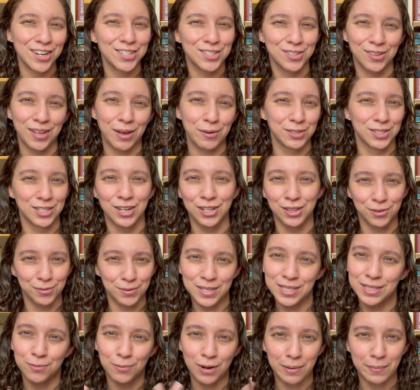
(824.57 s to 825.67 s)
So that was another
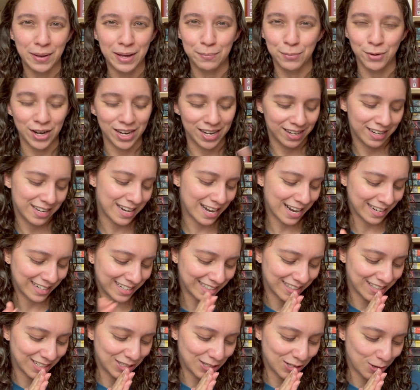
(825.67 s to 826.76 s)
reason why my brain
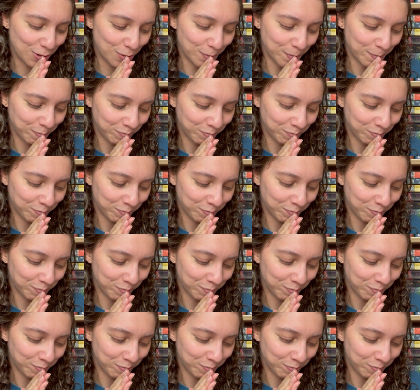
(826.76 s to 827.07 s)
connected the two.